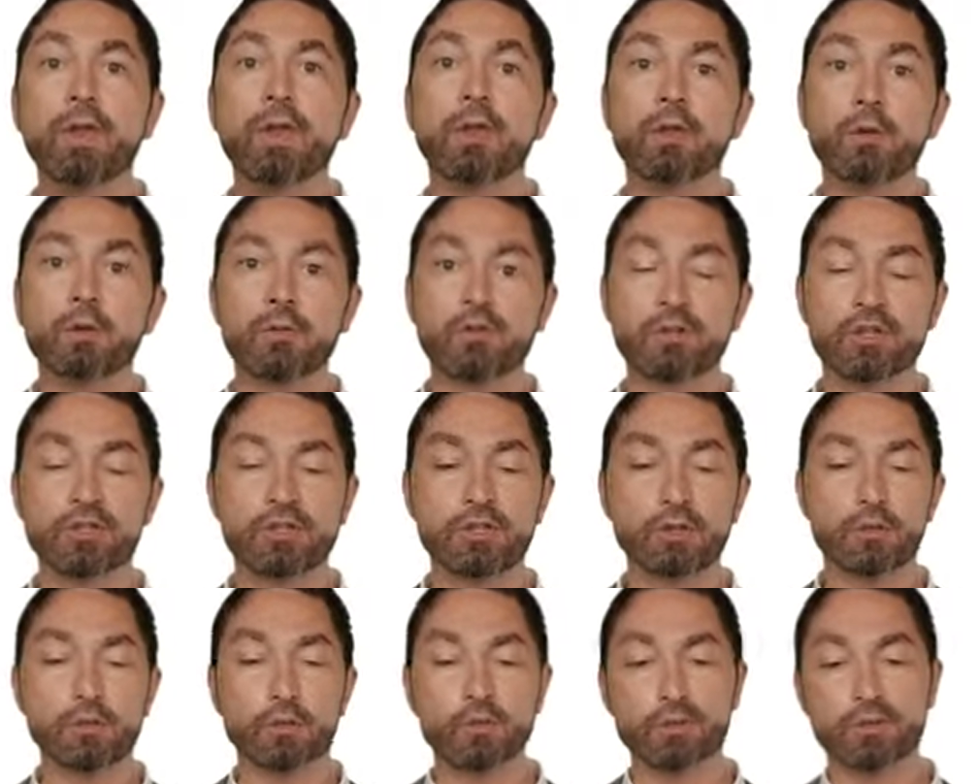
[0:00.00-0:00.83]
you just
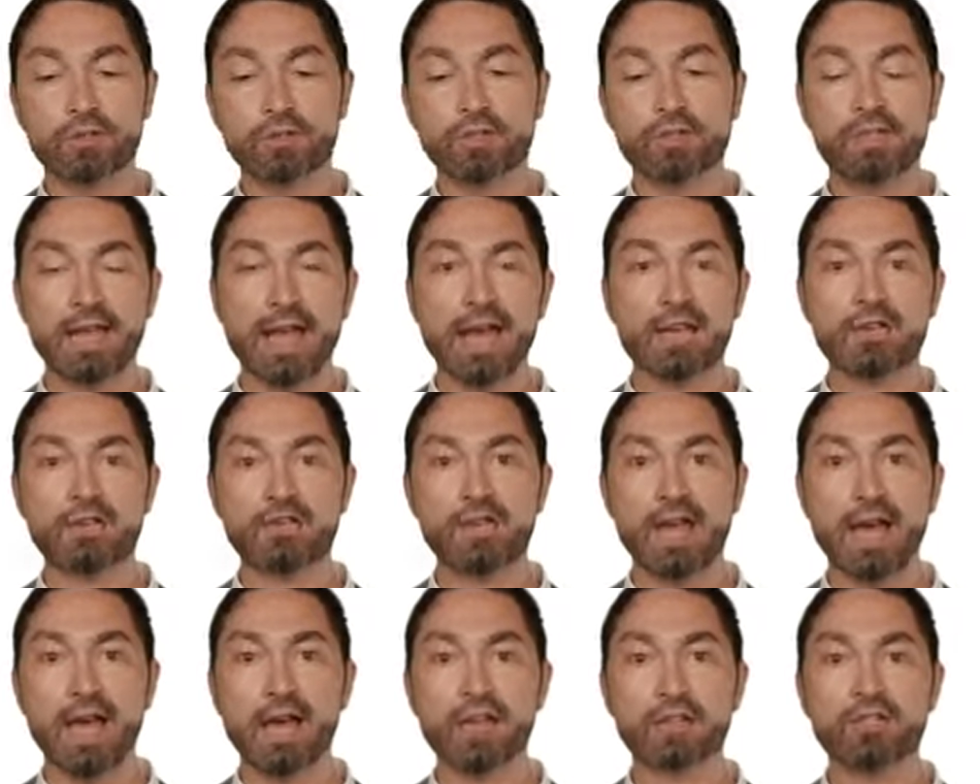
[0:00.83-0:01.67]
use dash
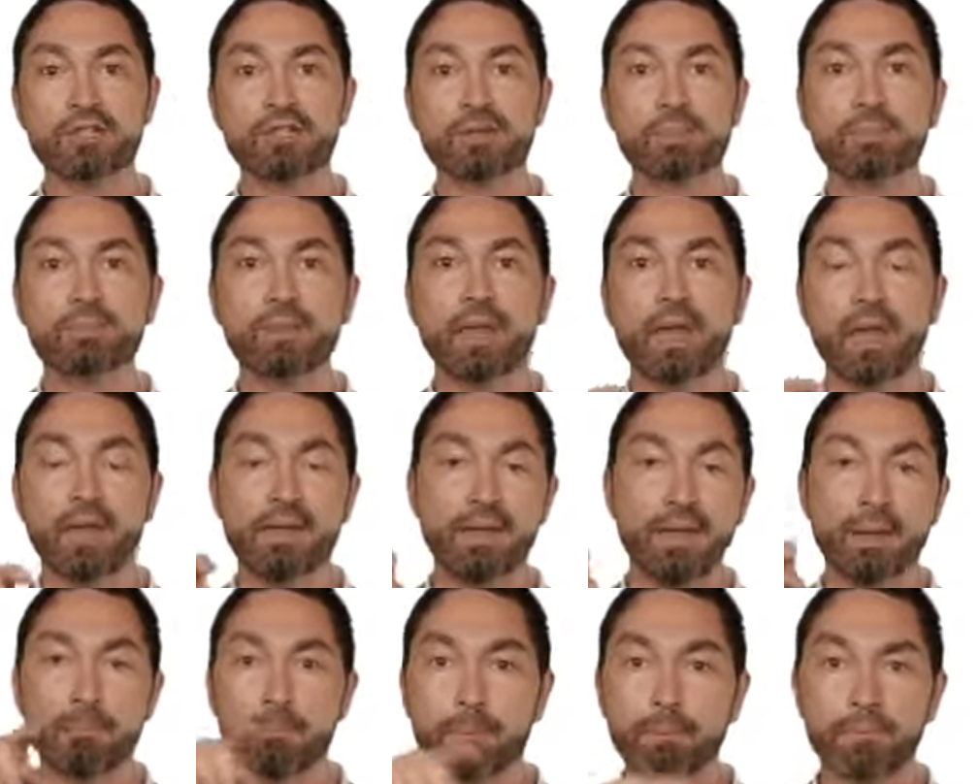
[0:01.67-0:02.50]
dash and
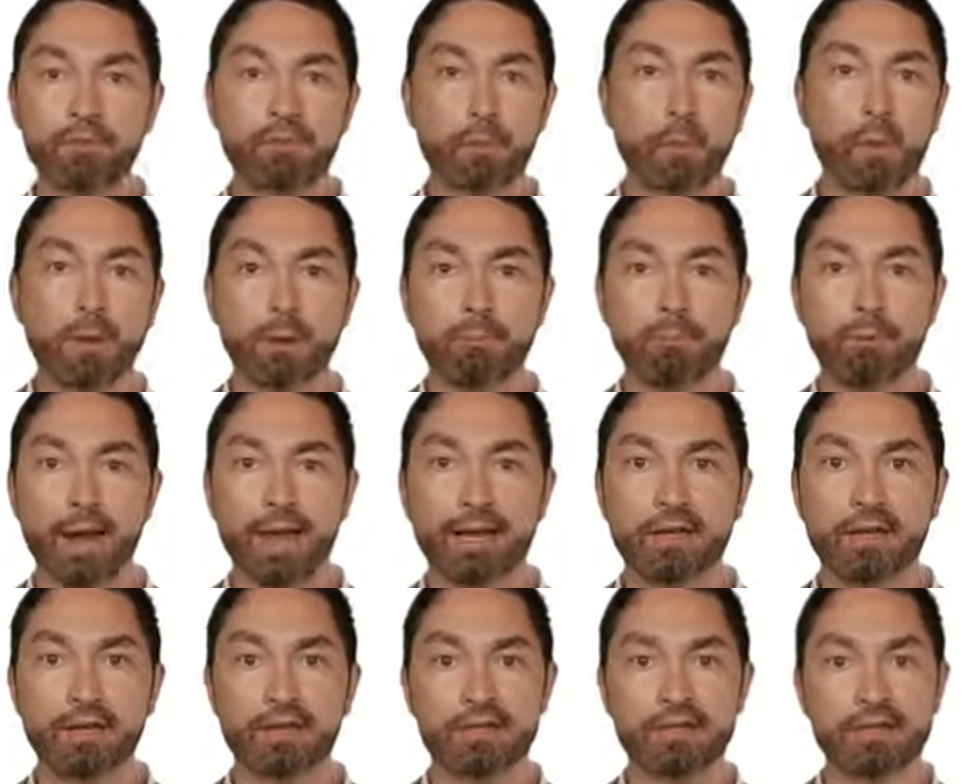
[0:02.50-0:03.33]
then square
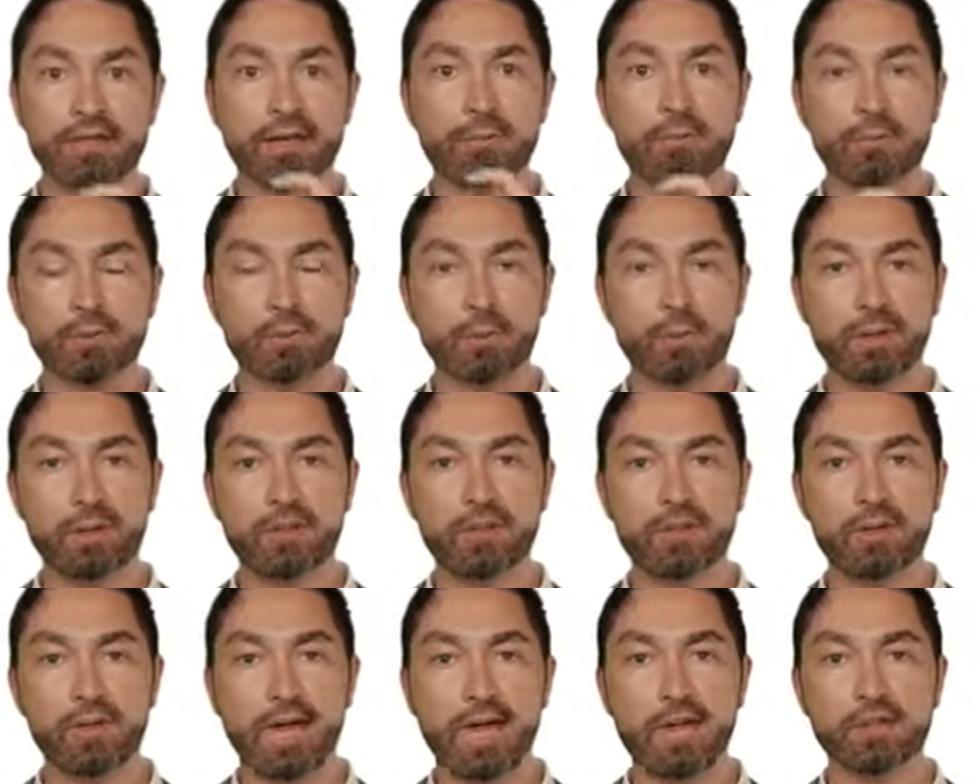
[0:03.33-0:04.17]
brackets in between
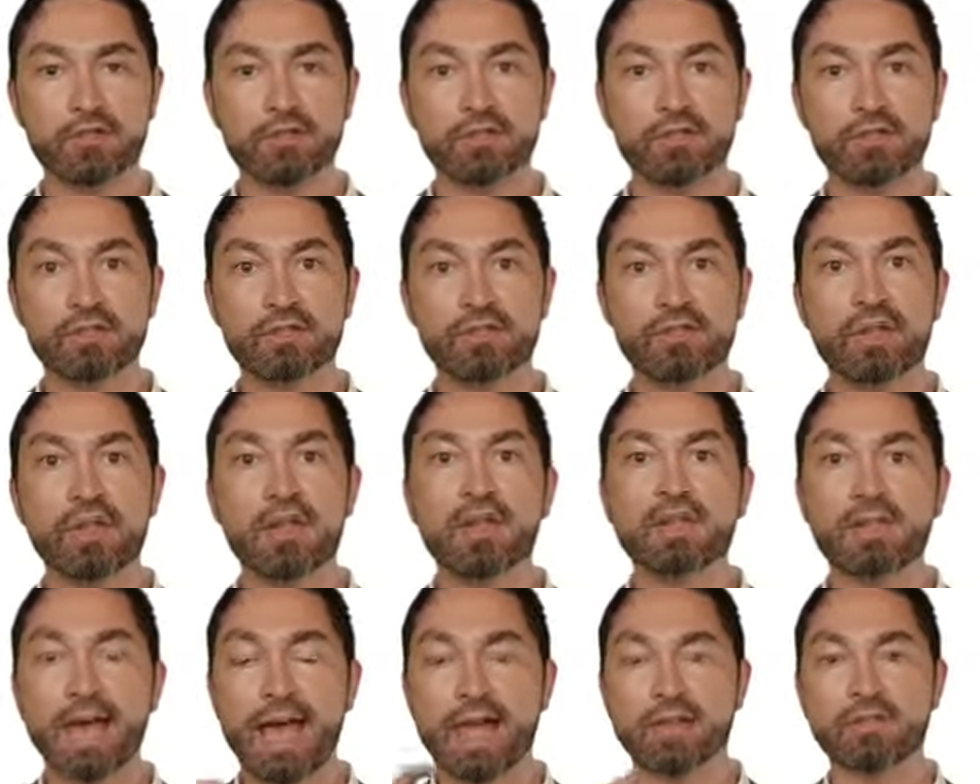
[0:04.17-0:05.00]
the dashes
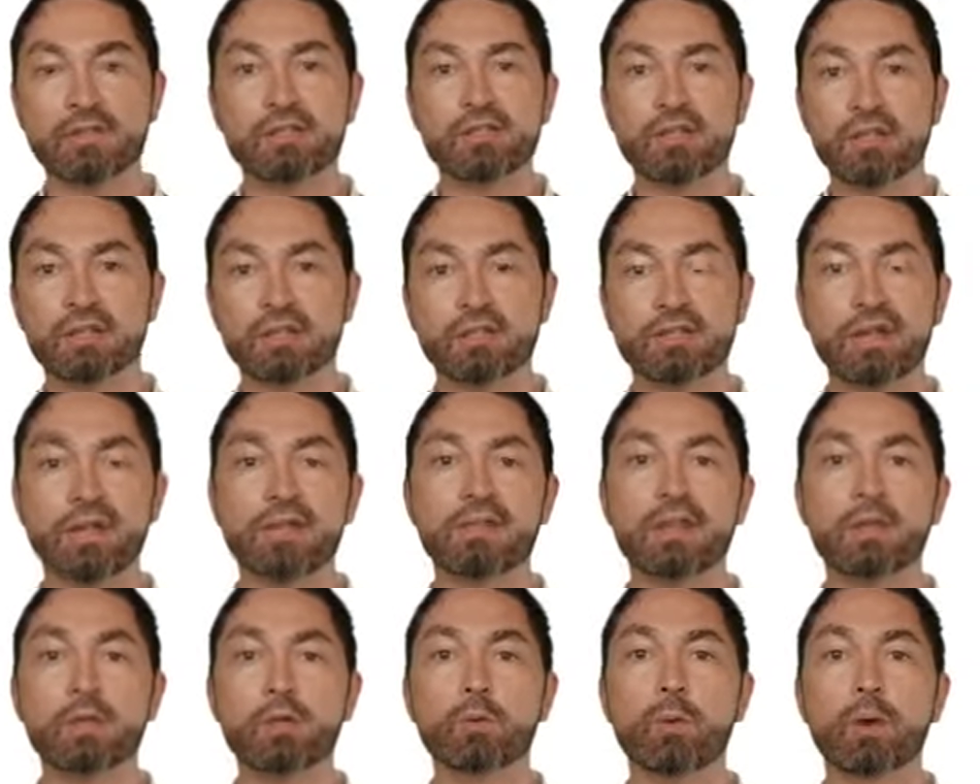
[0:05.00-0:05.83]
to actually designate
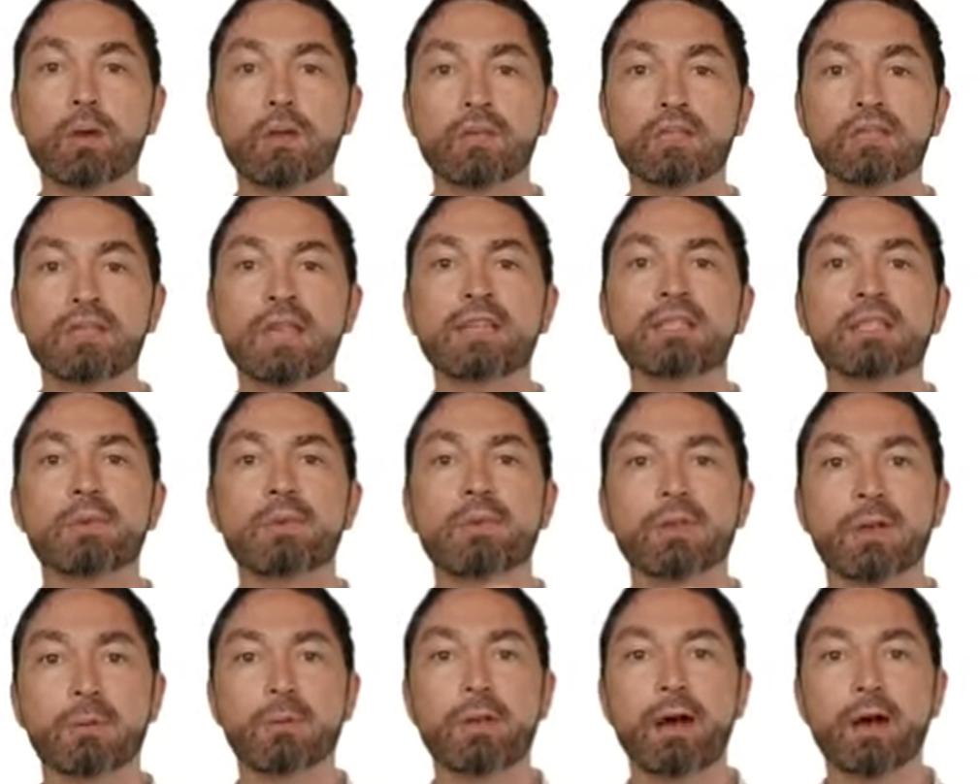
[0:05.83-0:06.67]
that you want to say
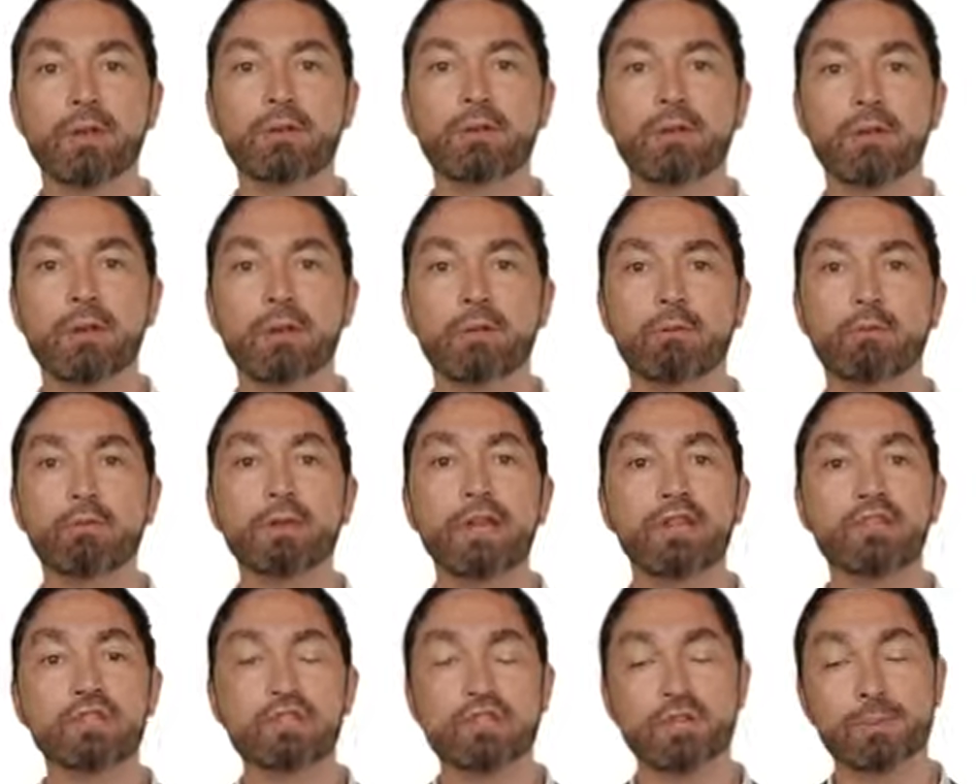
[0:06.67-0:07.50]
something about the
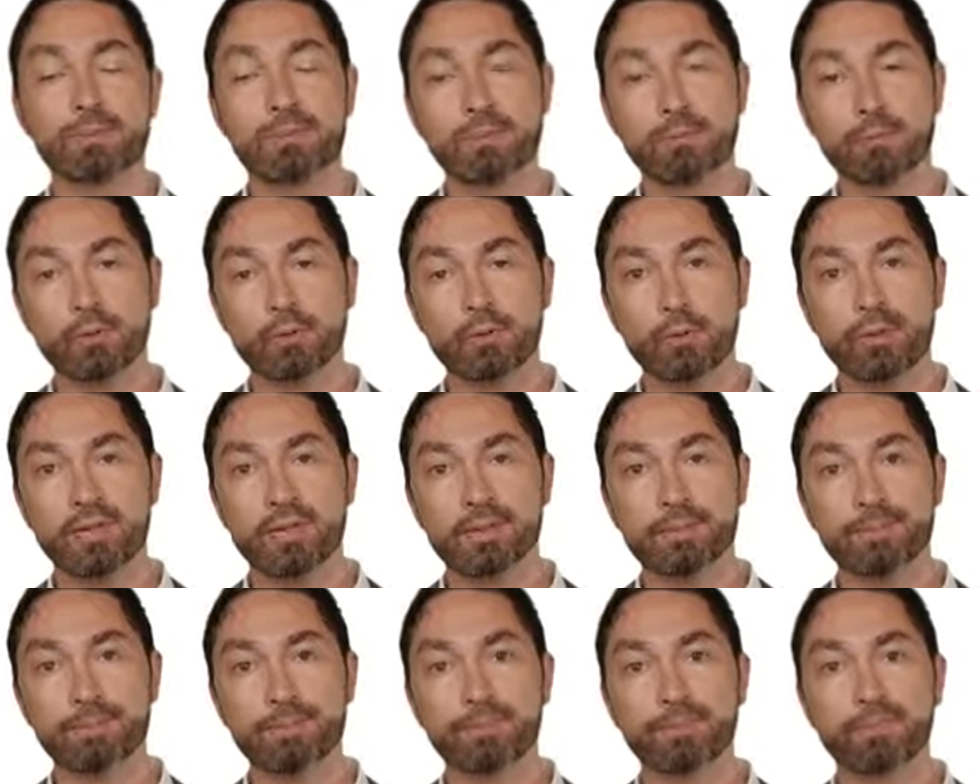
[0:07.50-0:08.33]
relationships in
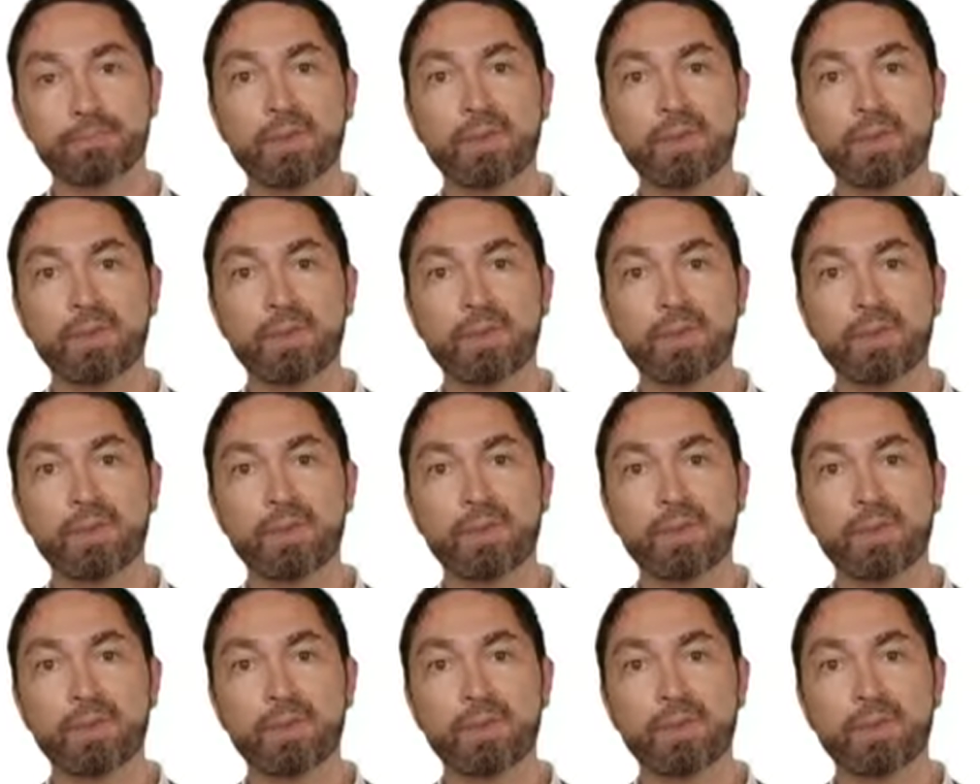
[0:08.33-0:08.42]
between.